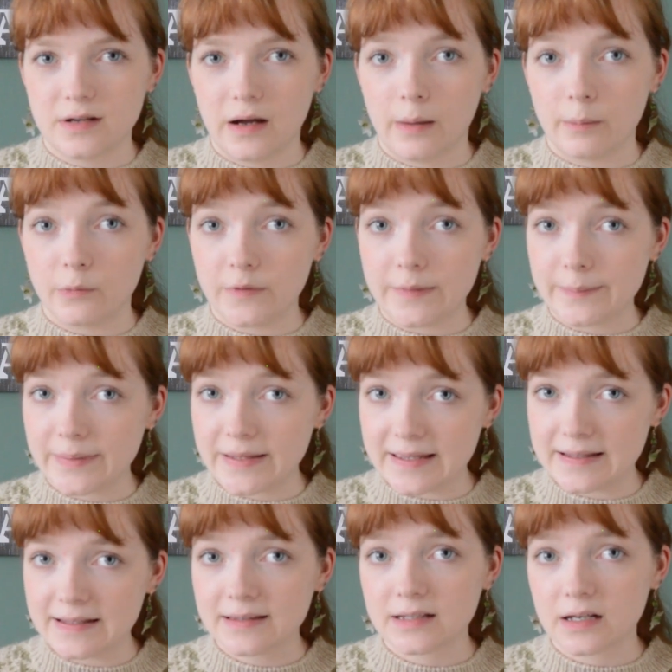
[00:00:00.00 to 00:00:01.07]
I'm
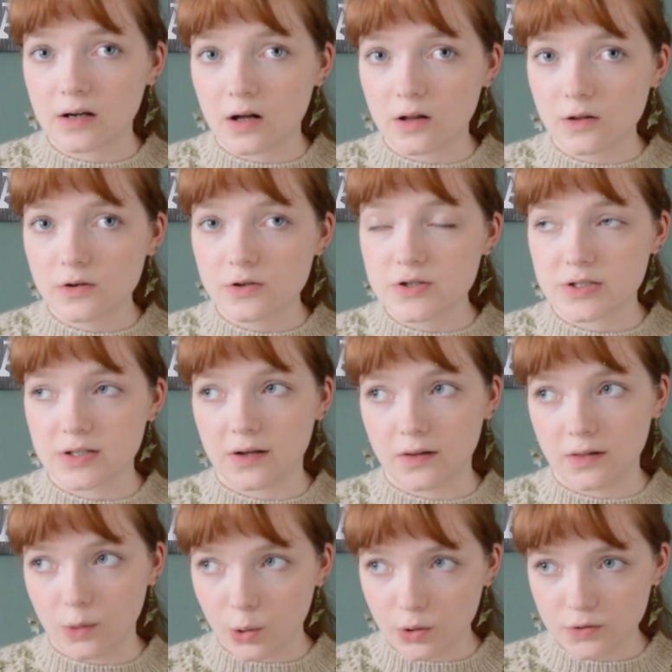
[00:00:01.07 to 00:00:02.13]
repeating the colors a
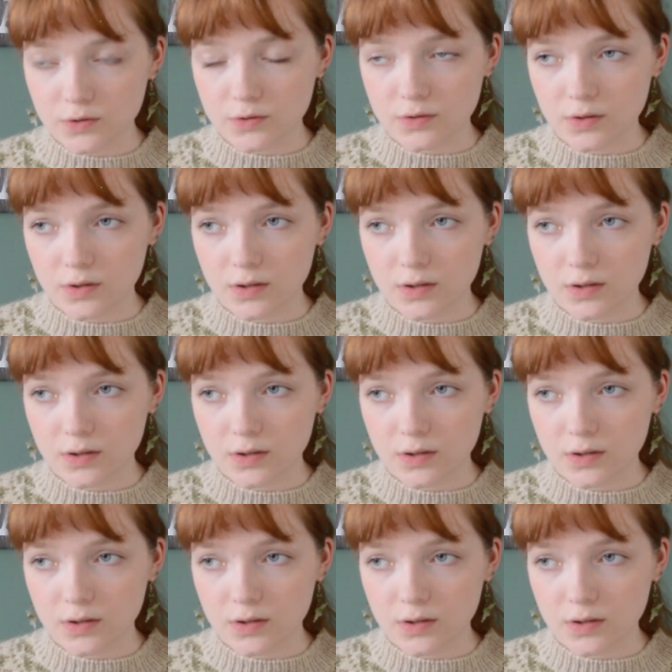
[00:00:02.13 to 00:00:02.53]
lot,